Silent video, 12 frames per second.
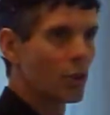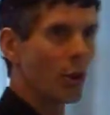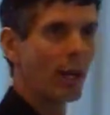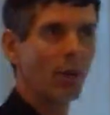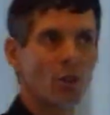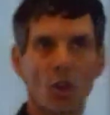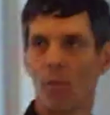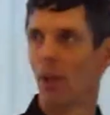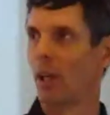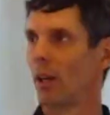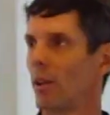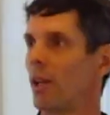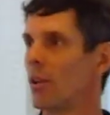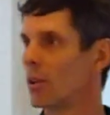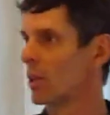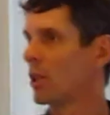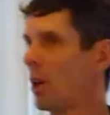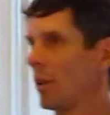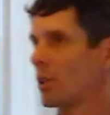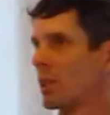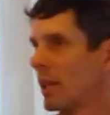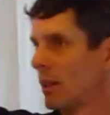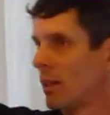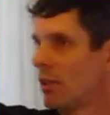the trainer's over there, and he used to call
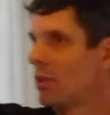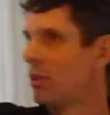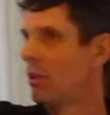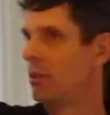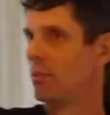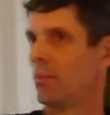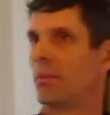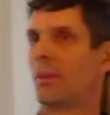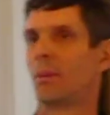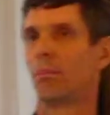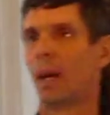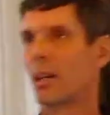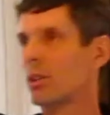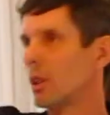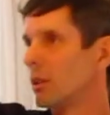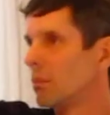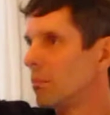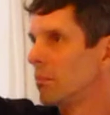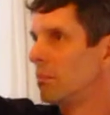us like this, Mike-san